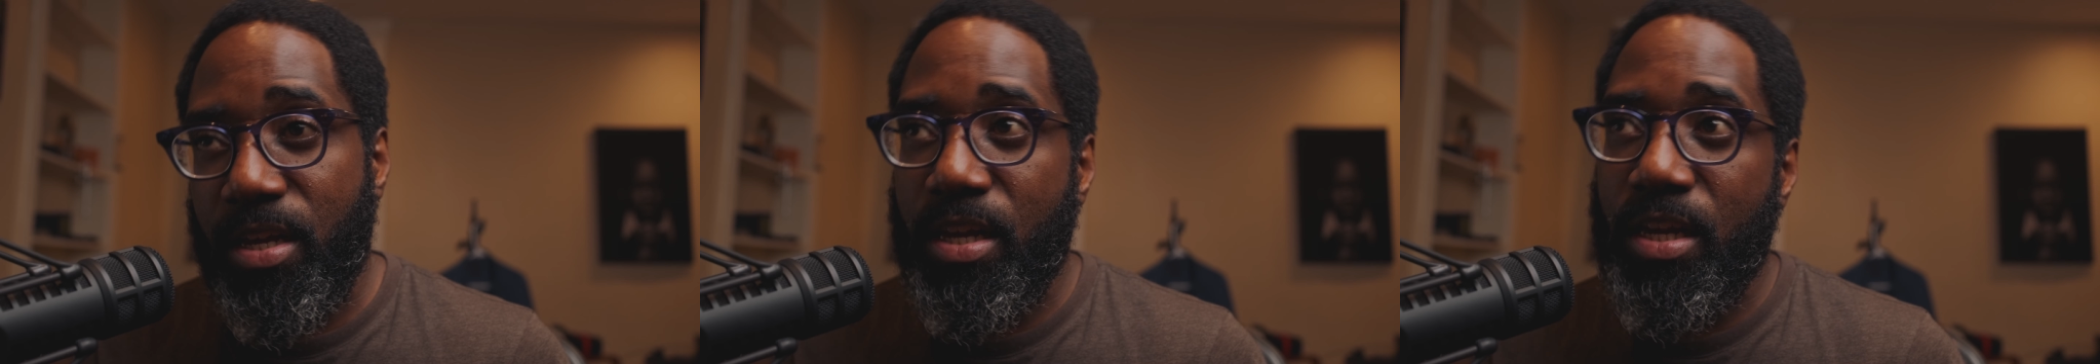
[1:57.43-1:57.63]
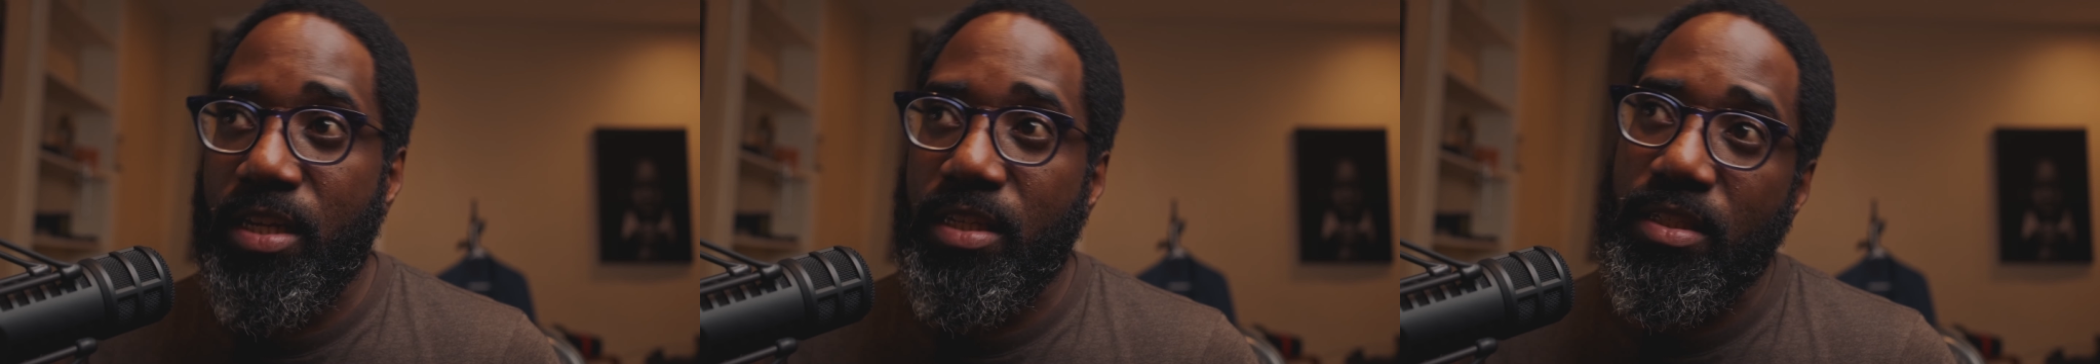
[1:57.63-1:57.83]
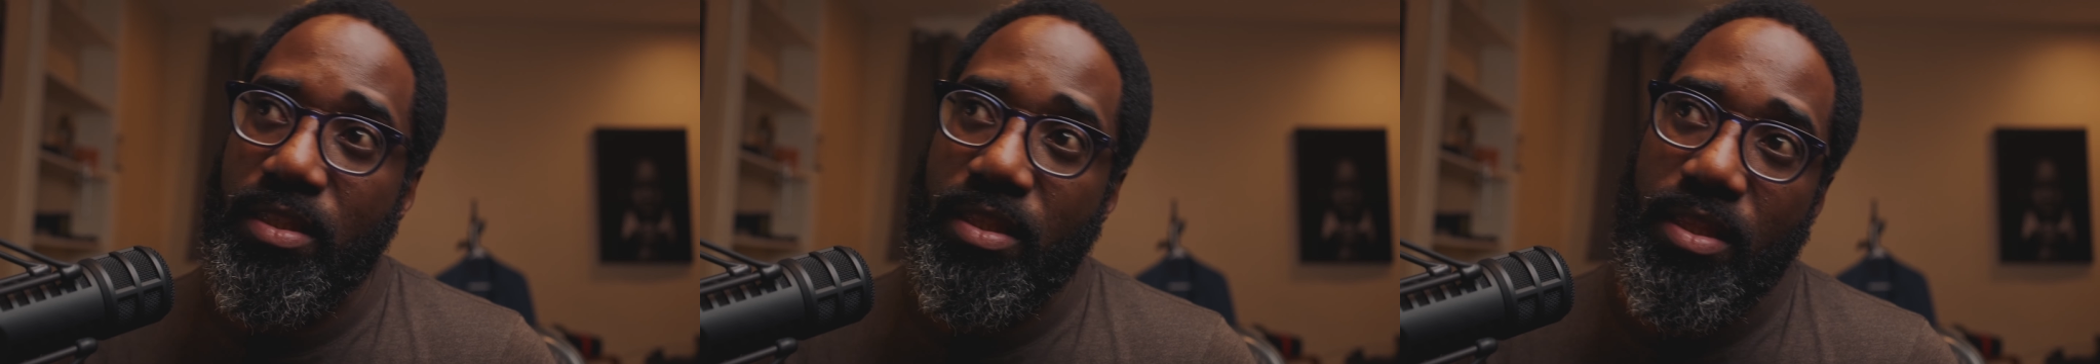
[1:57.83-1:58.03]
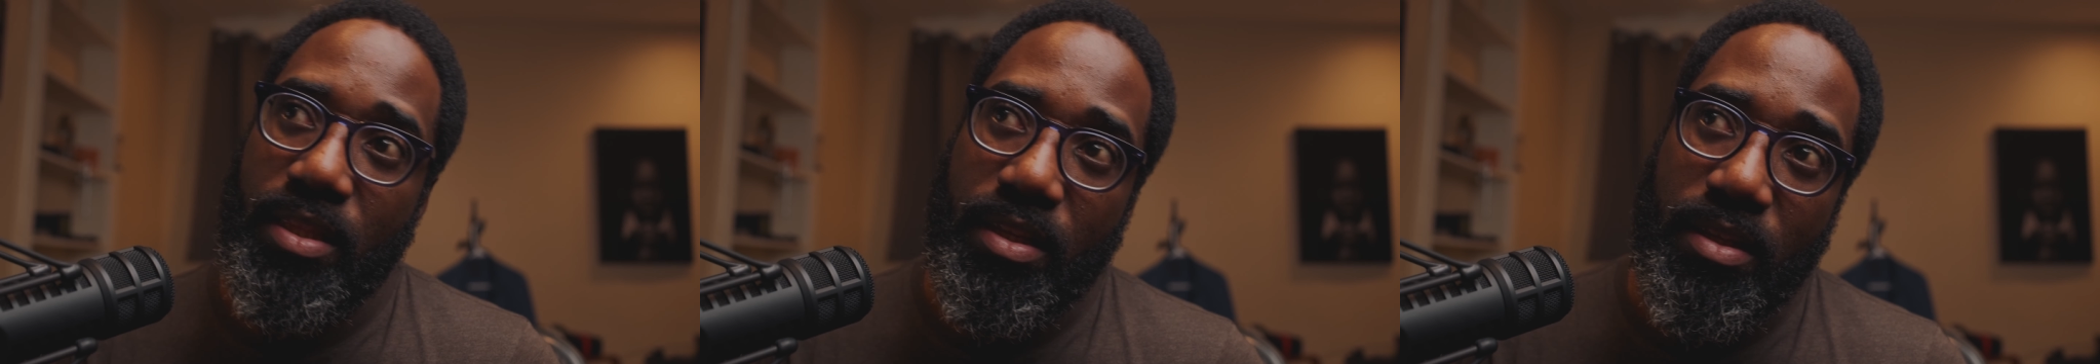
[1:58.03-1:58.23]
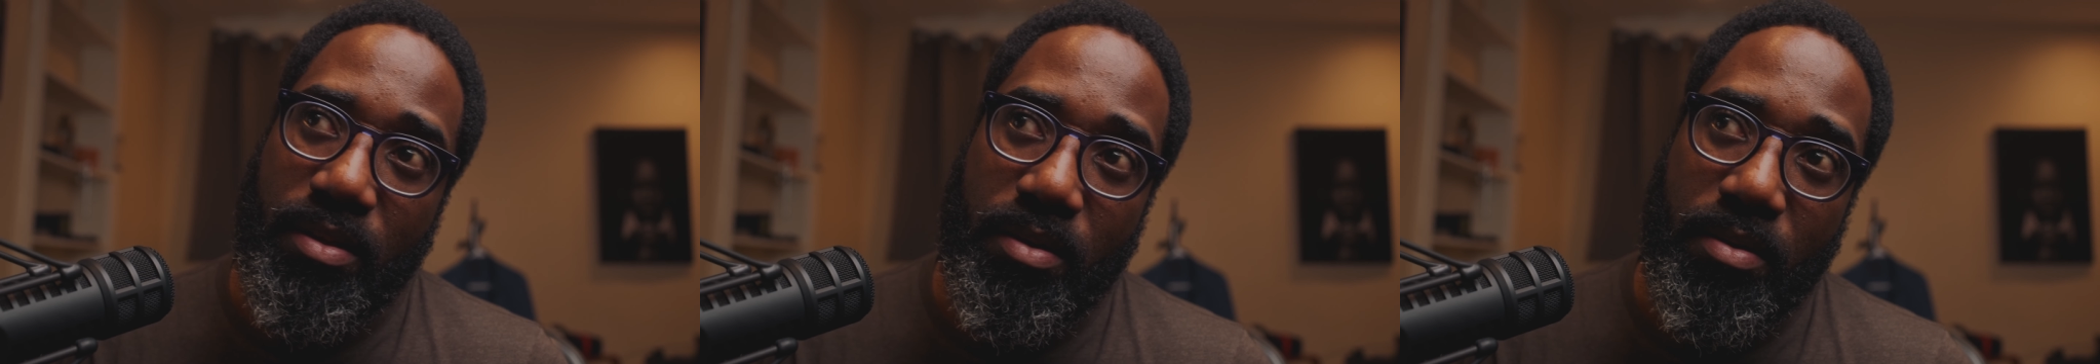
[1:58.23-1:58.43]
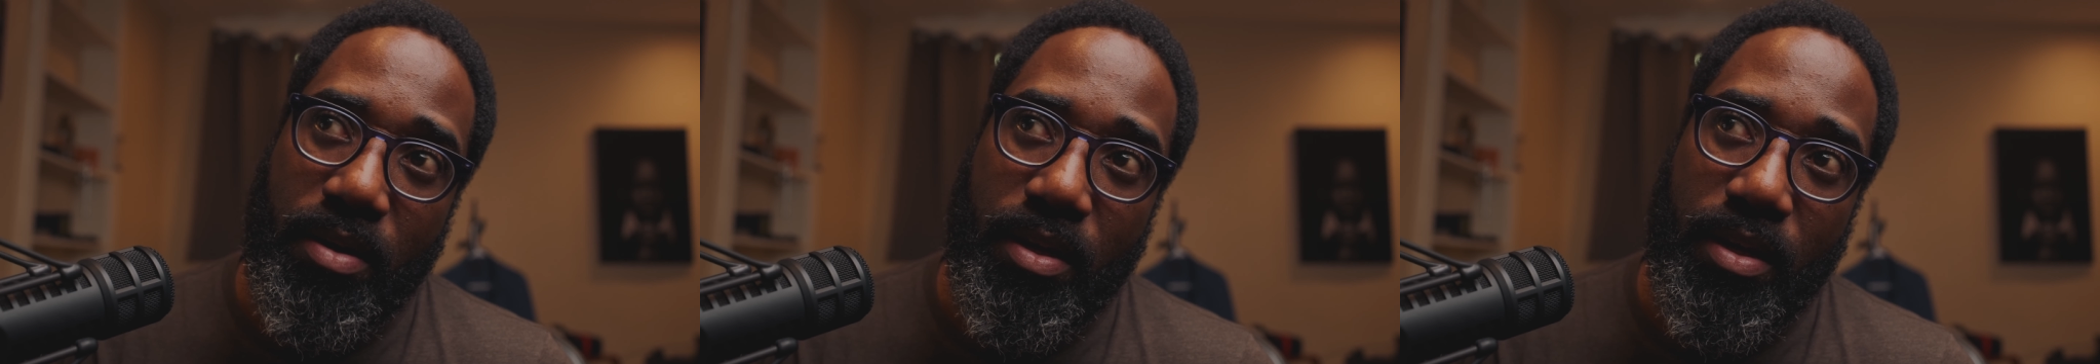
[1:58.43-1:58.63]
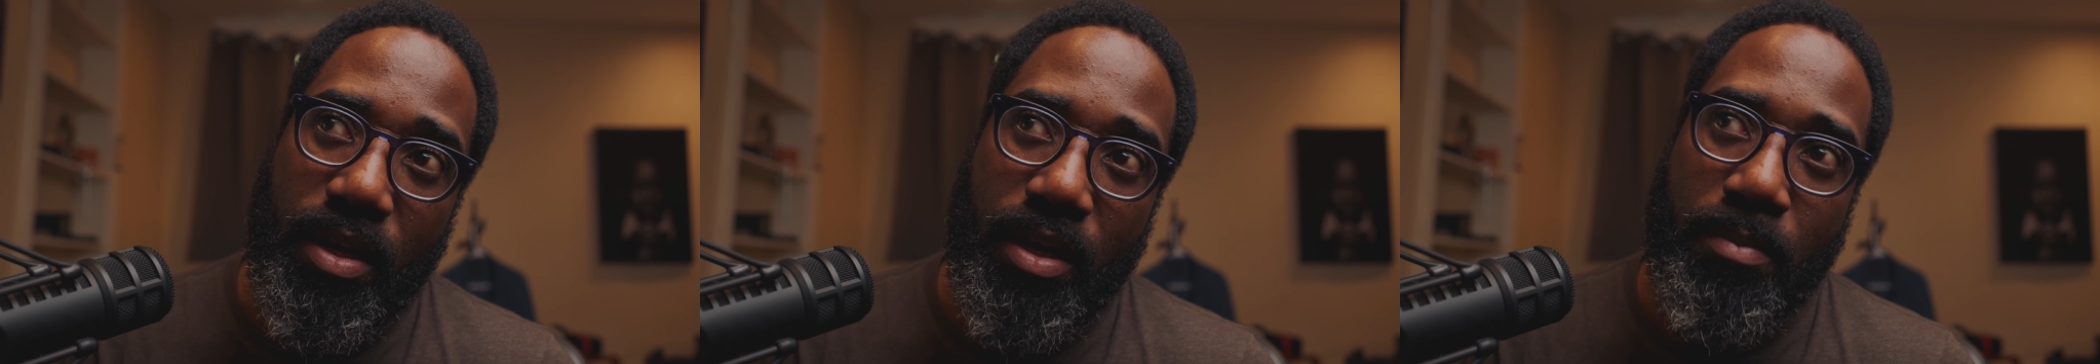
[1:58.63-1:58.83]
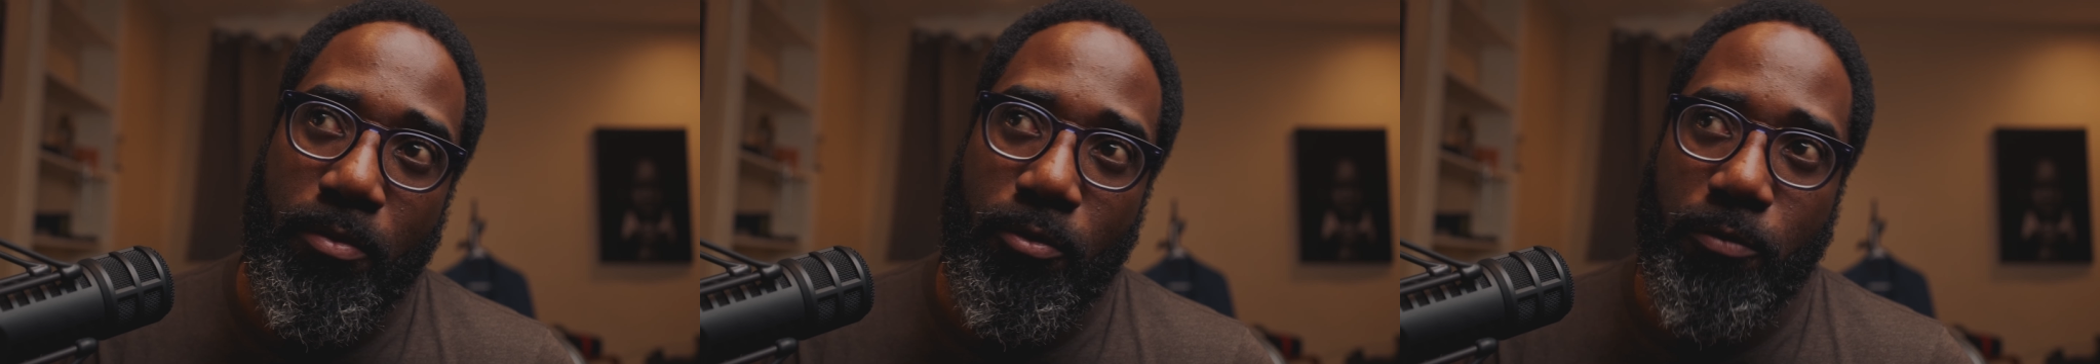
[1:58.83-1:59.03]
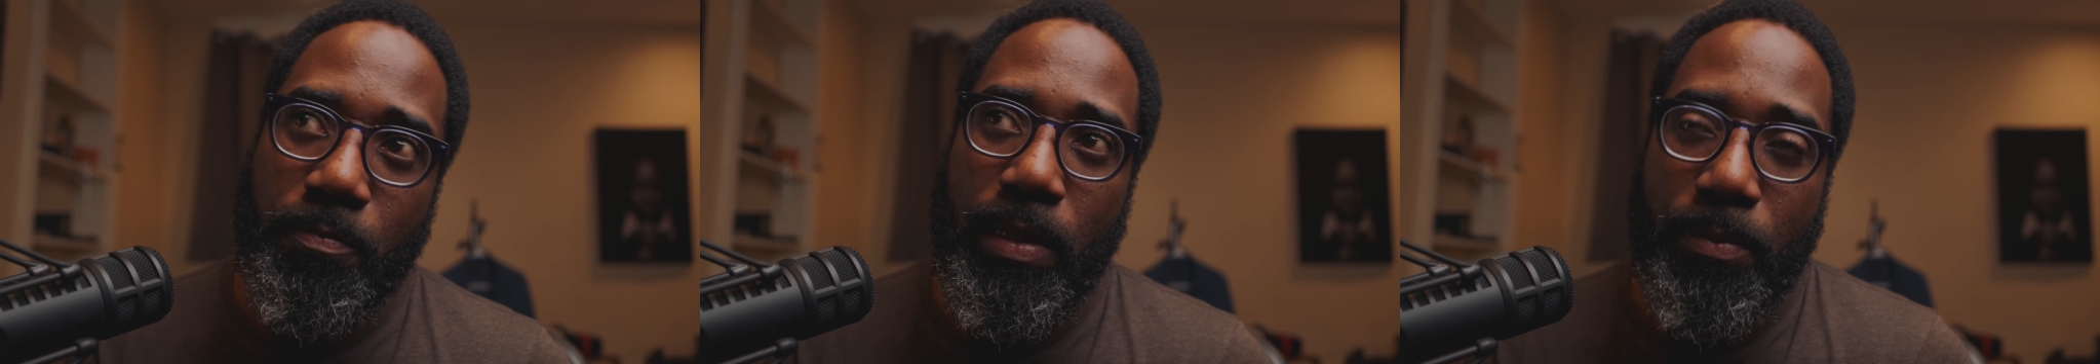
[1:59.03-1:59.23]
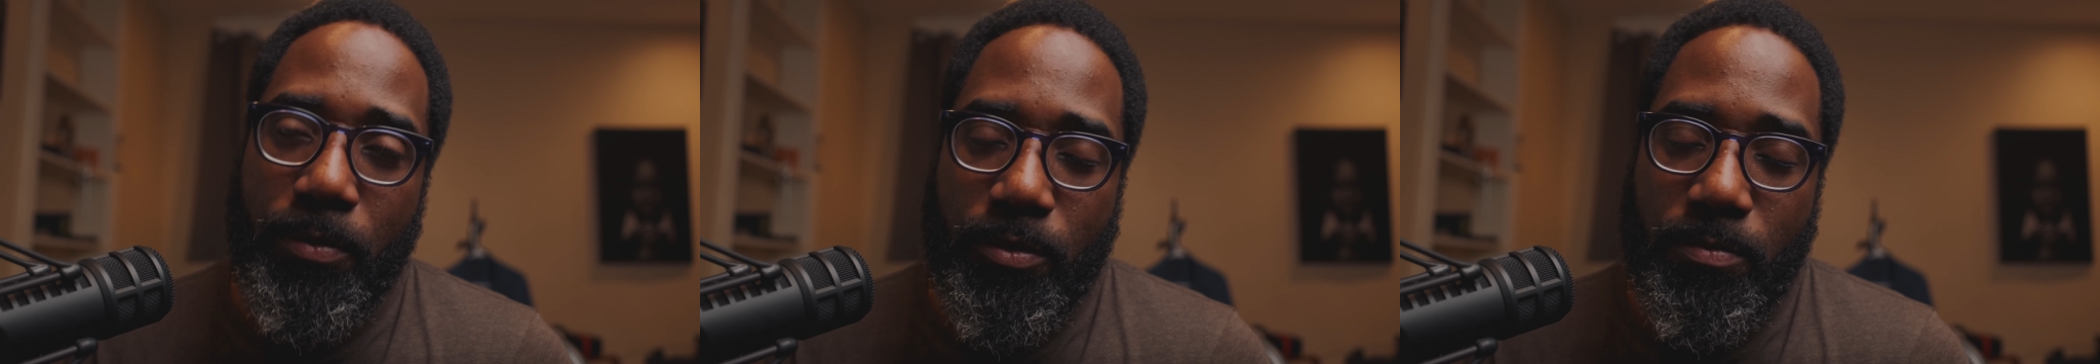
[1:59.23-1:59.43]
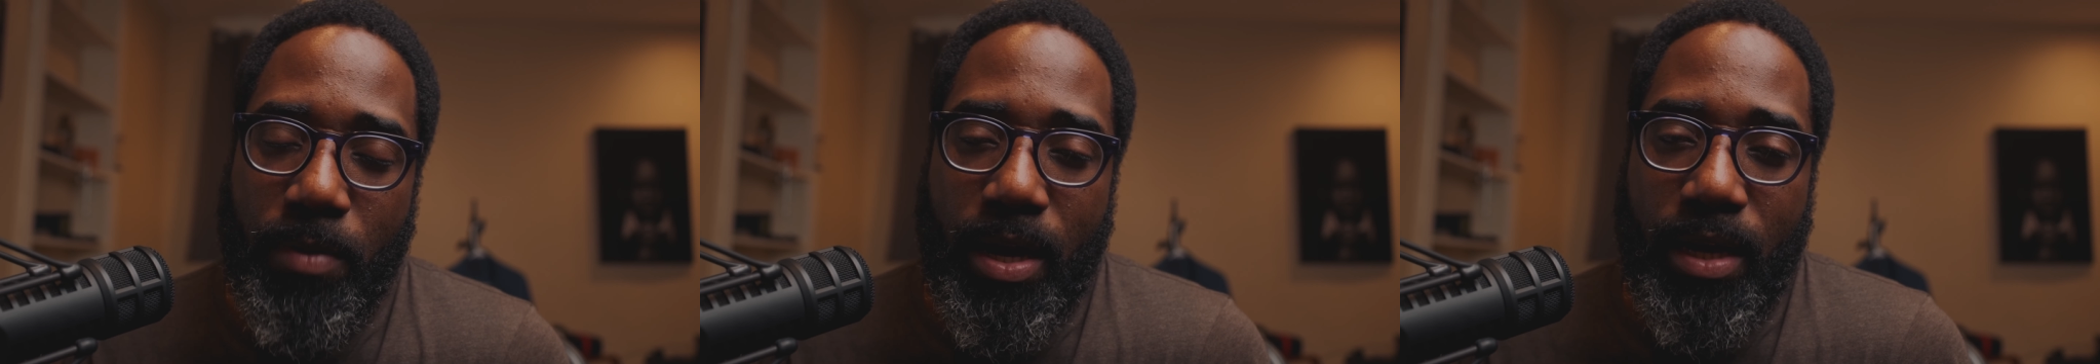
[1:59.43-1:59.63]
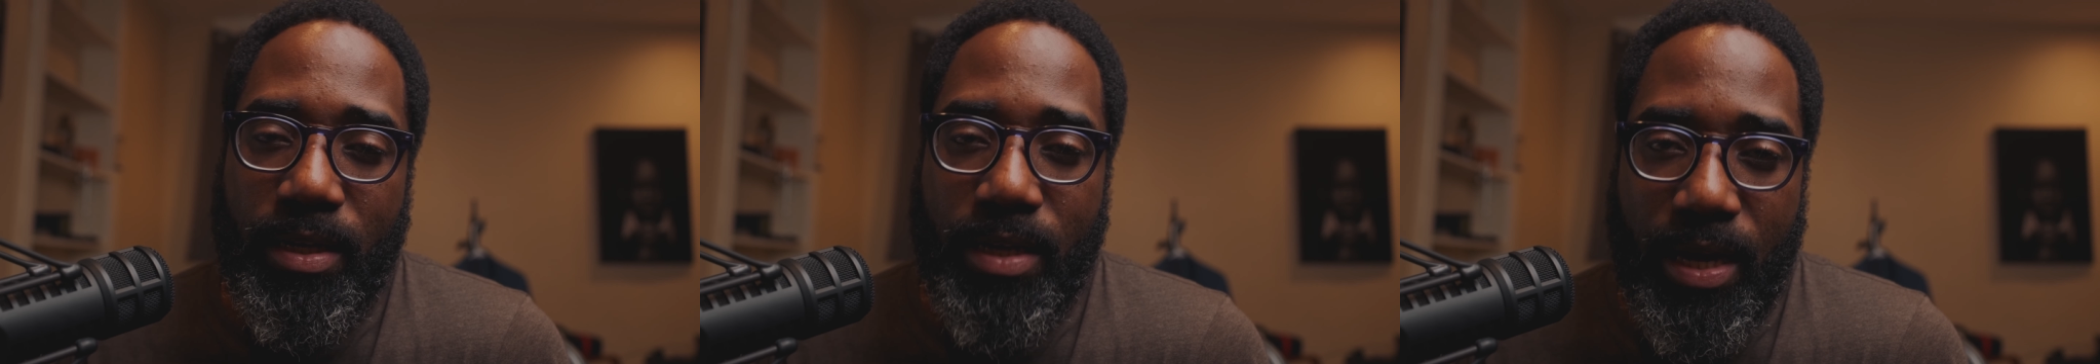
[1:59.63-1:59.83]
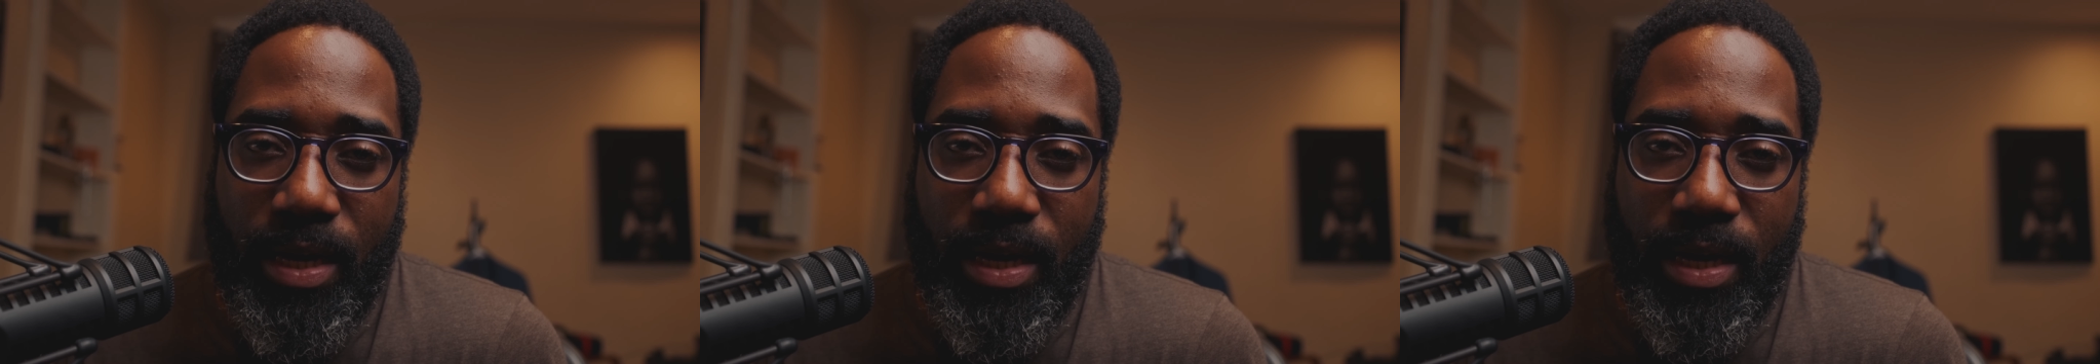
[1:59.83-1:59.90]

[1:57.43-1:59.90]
is, in most people's mind,